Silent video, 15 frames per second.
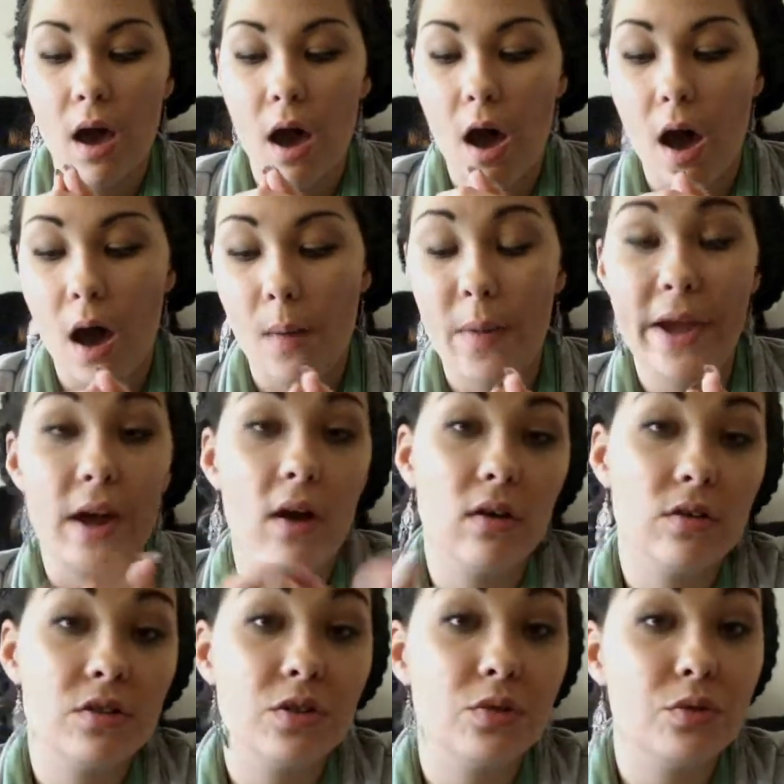I
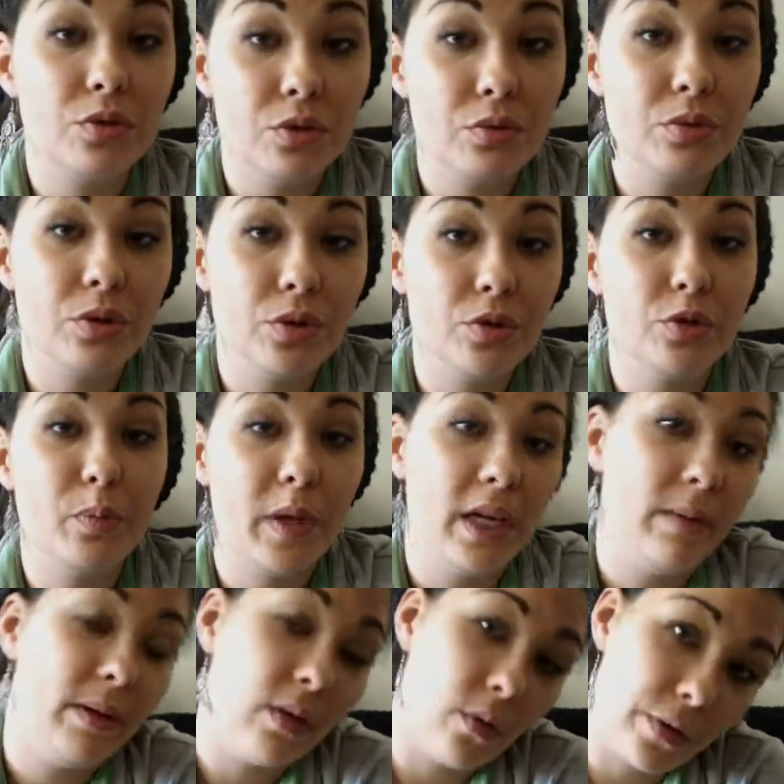also do use
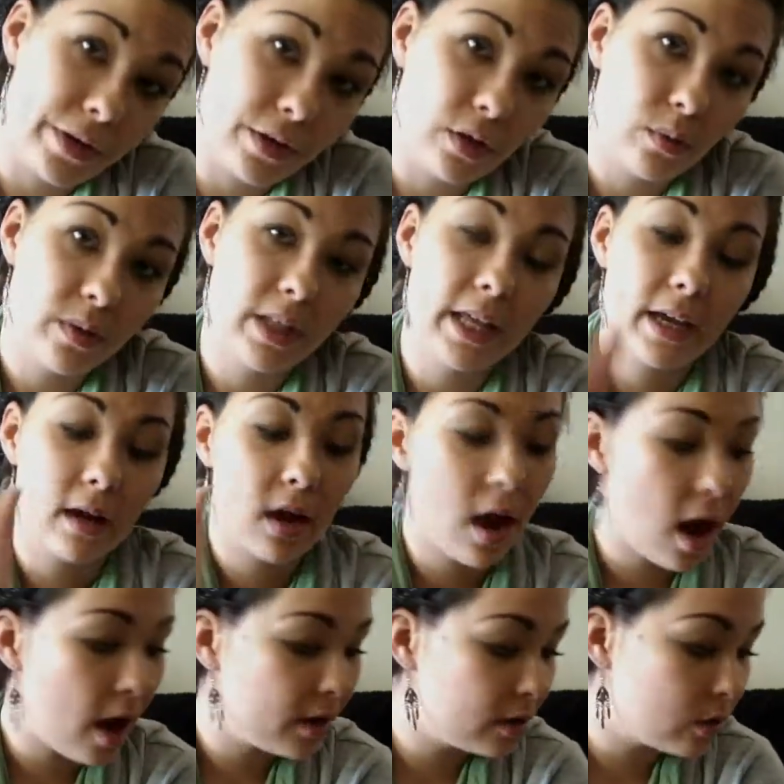baby oil with like a
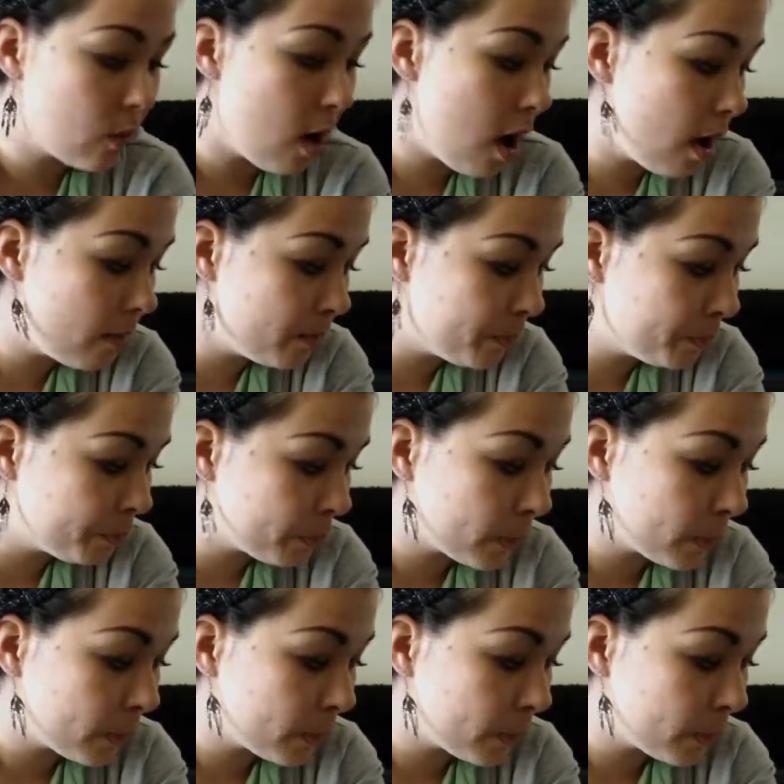cotton swab,